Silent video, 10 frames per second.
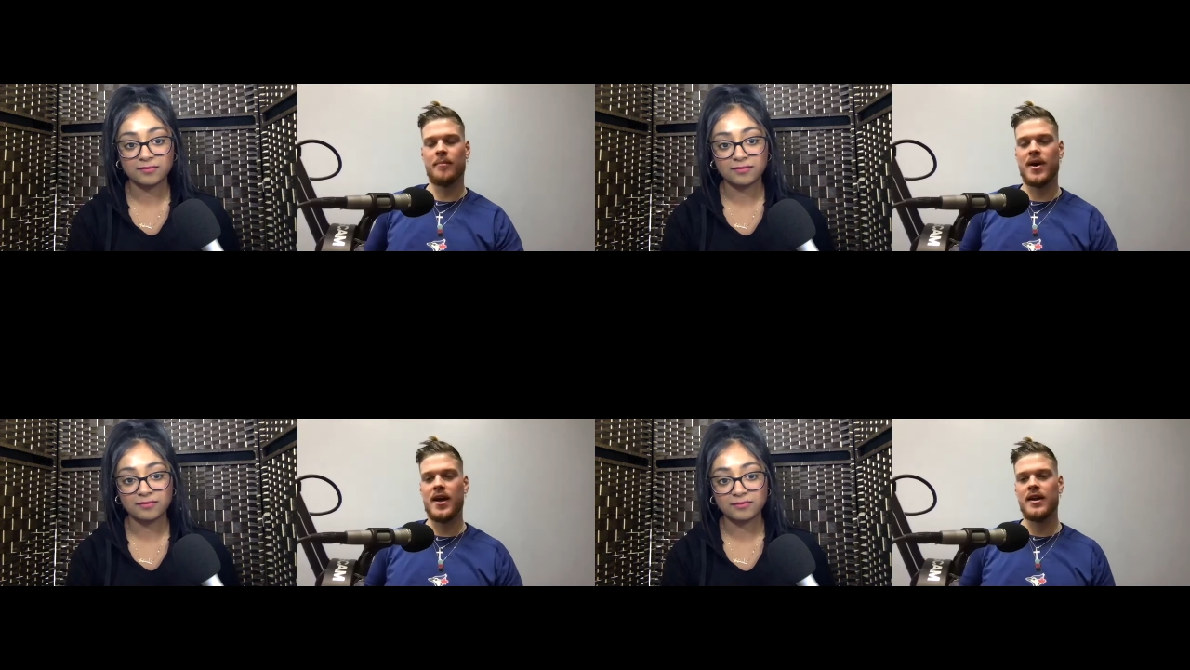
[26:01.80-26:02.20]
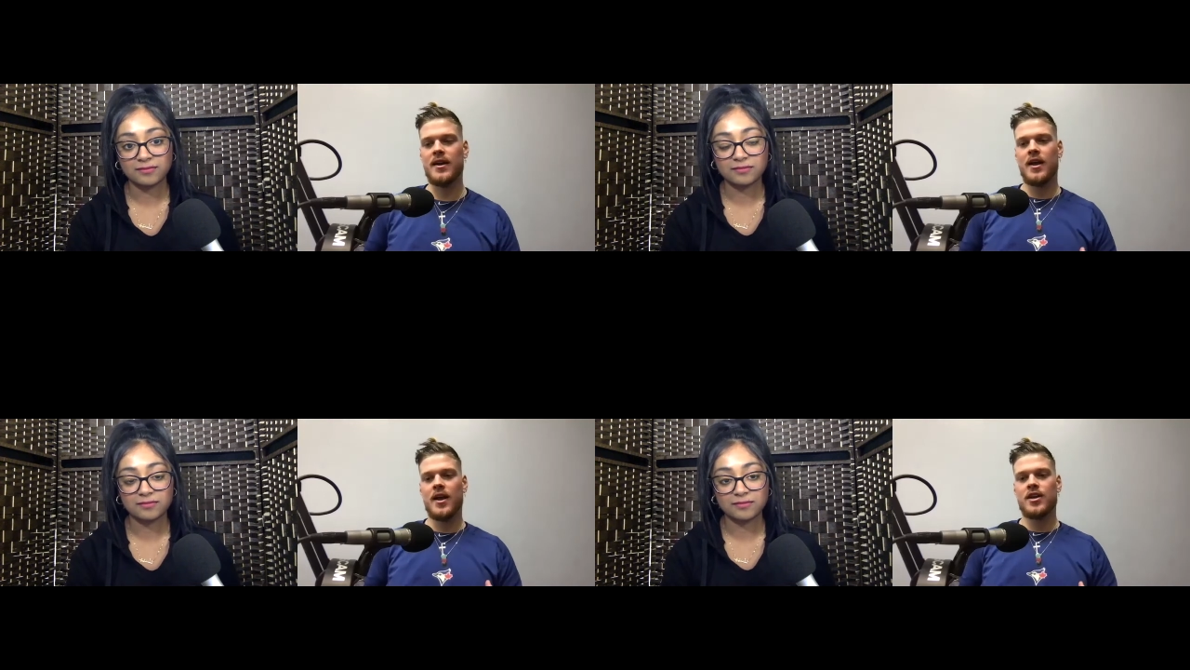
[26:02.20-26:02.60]
Speaker 1: but
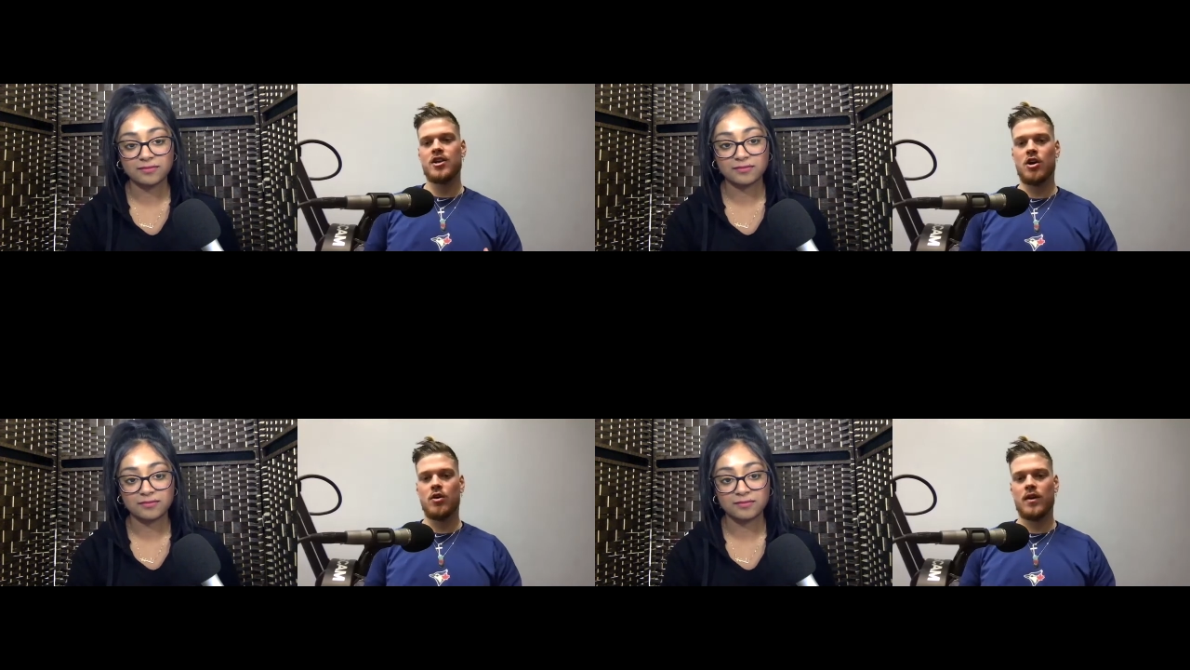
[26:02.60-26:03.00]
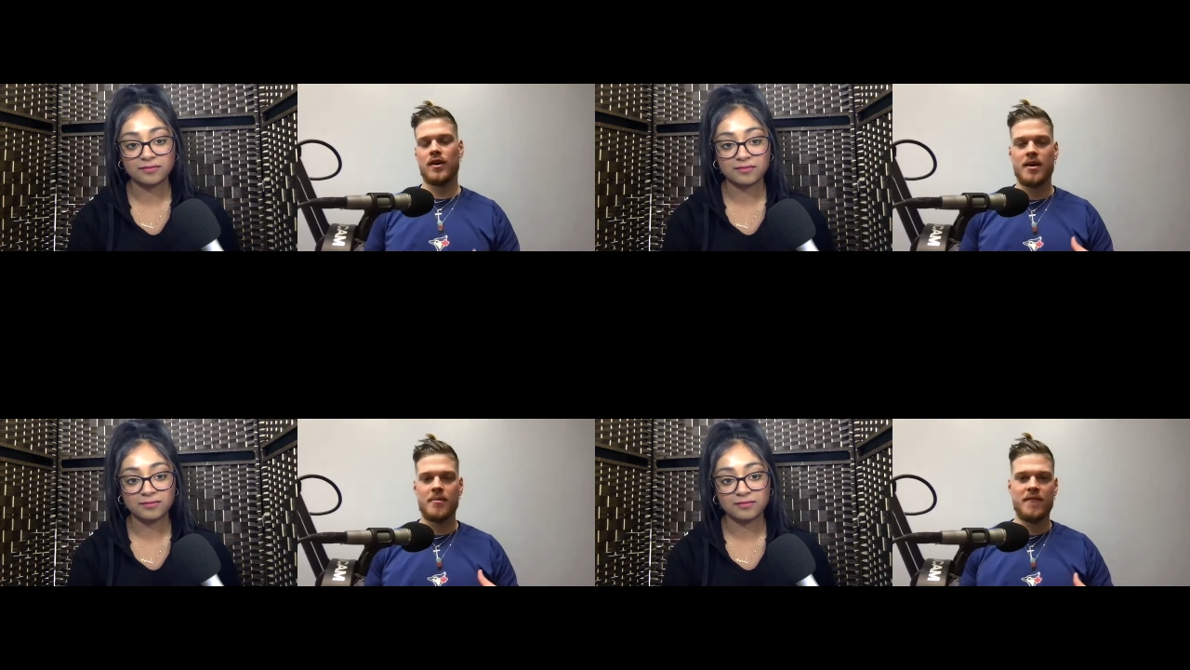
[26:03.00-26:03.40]
you know,
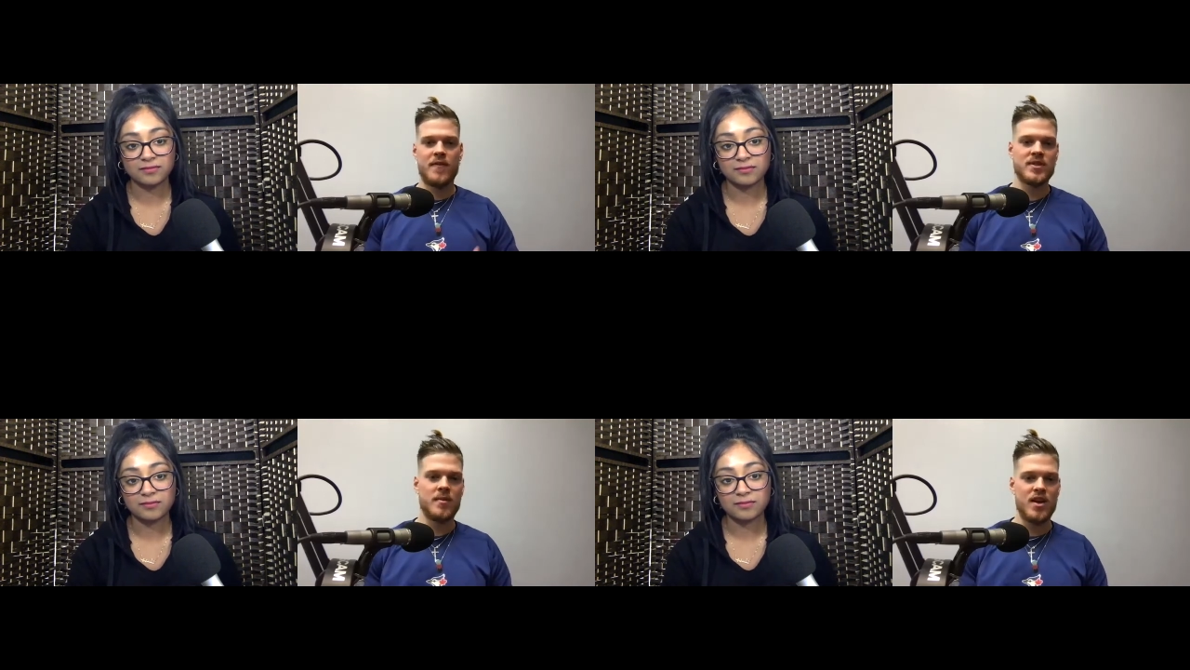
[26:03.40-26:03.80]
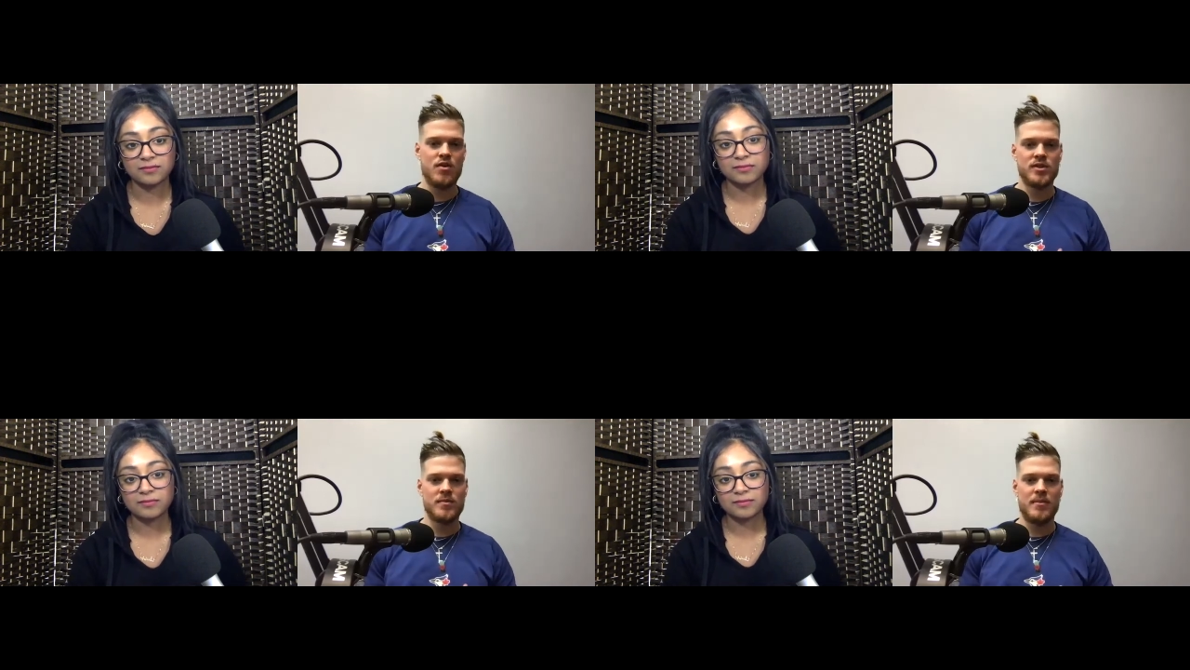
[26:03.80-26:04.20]
coming from somebody
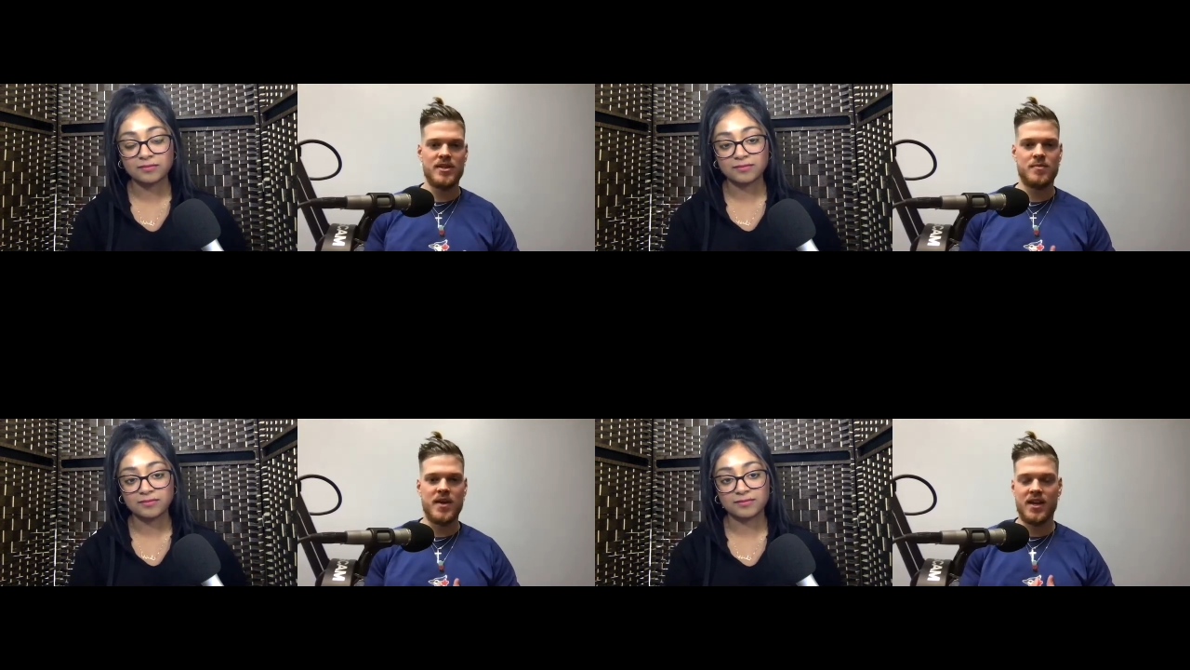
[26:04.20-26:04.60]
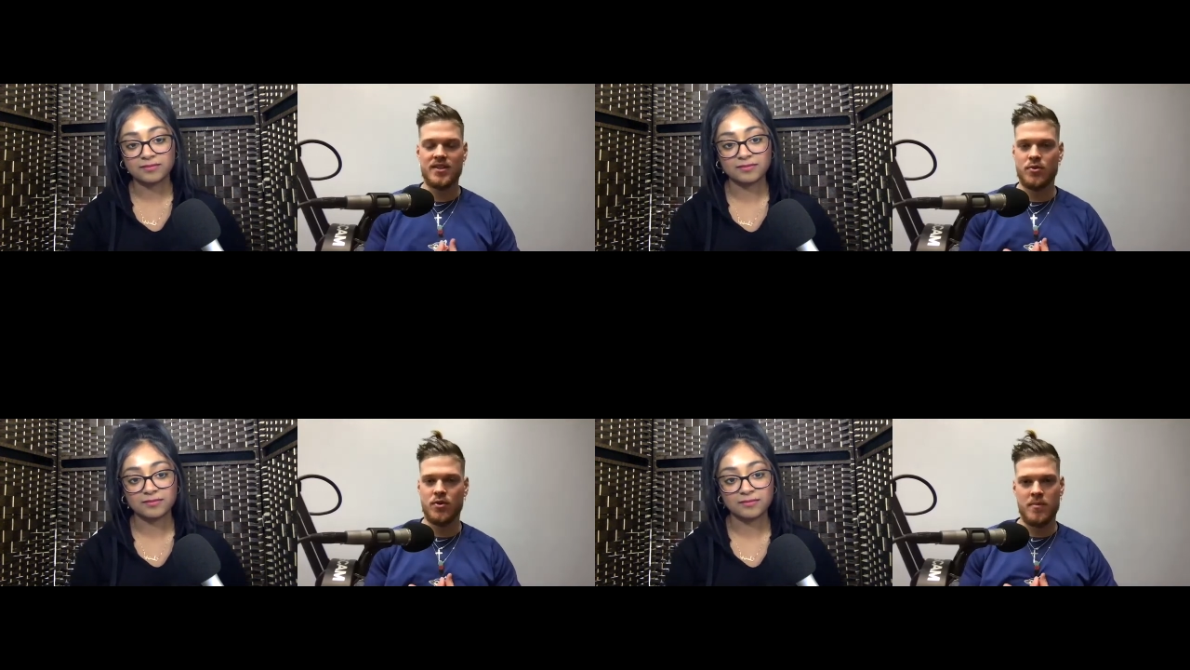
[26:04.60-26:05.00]
who is maybe speaking
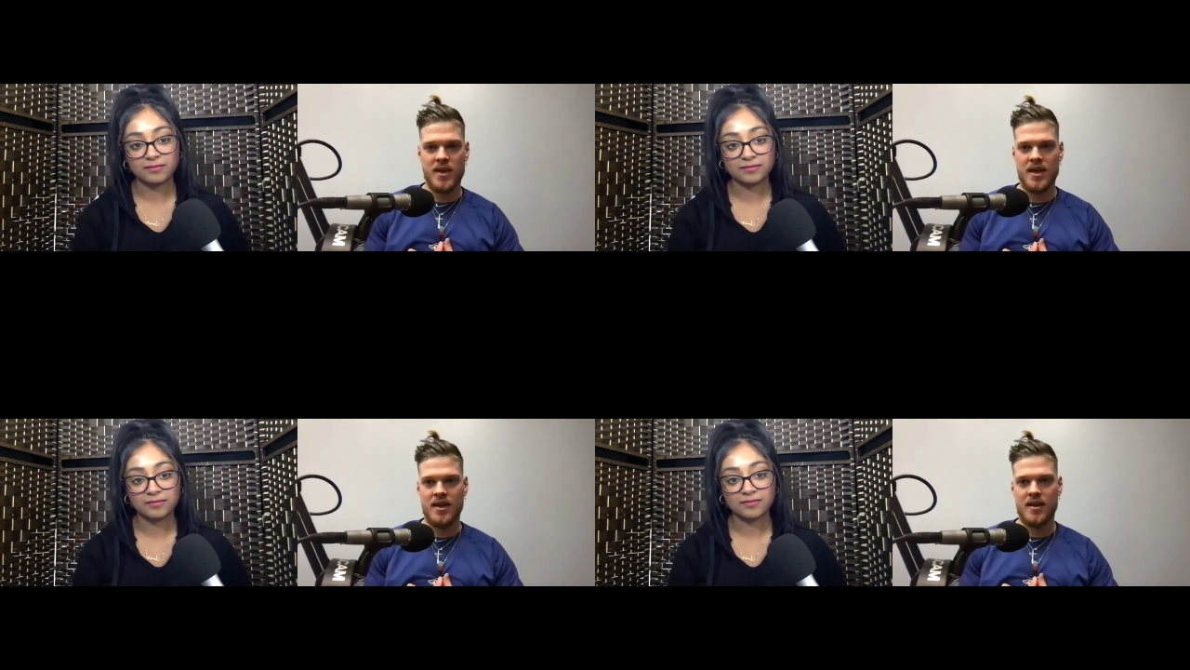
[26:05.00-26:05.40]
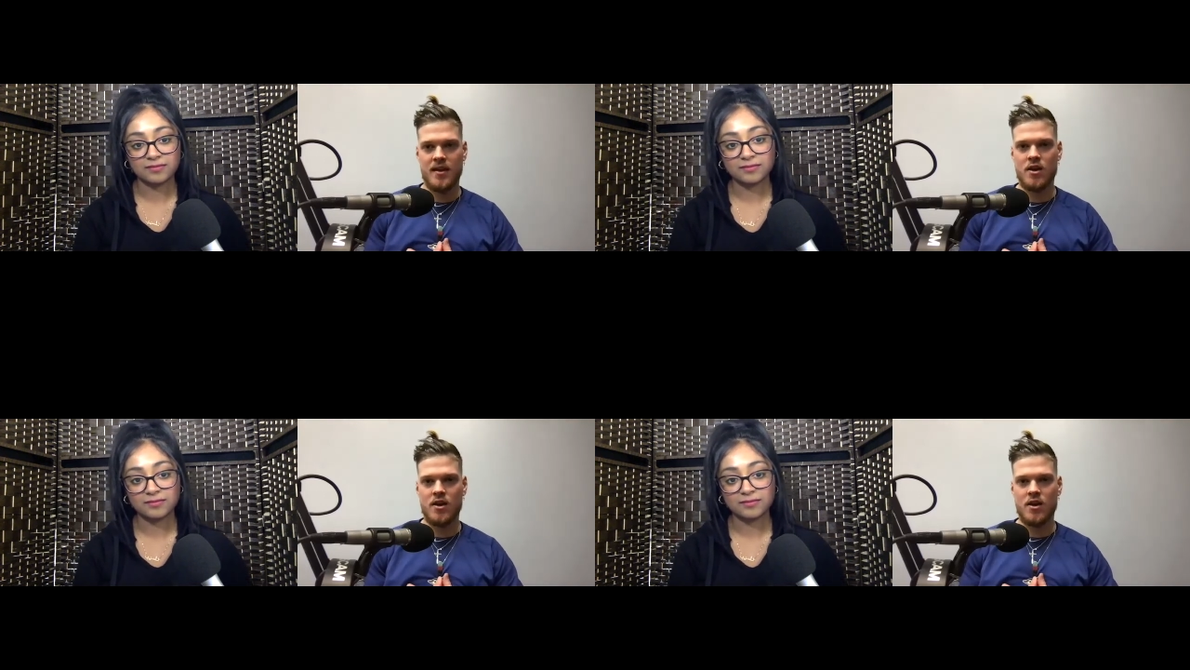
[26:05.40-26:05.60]
toward me,